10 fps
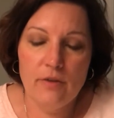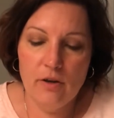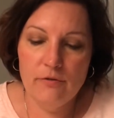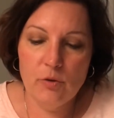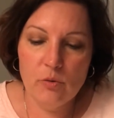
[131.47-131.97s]

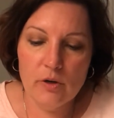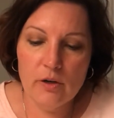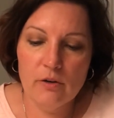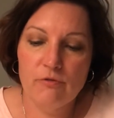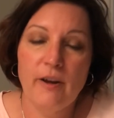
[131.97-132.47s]
of
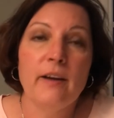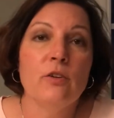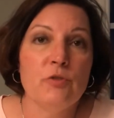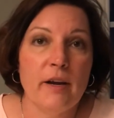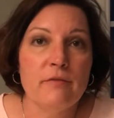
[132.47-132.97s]
your final
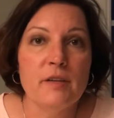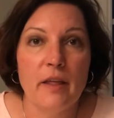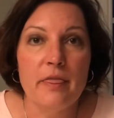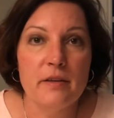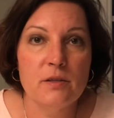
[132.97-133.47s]
draft
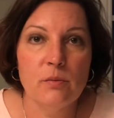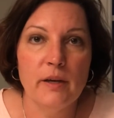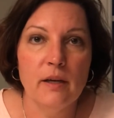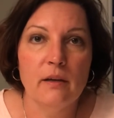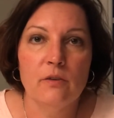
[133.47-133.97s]
done this
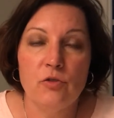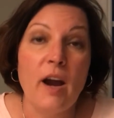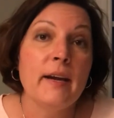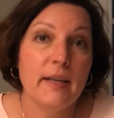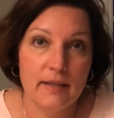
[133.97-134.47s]
week.
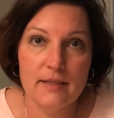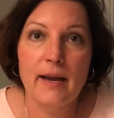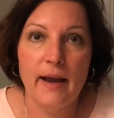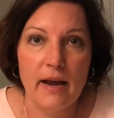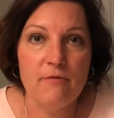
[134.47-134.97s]
Try to get to
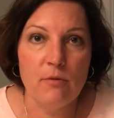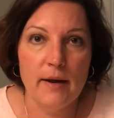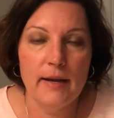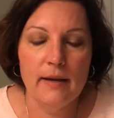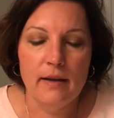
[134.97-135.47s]

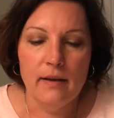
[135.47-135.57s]
halfway.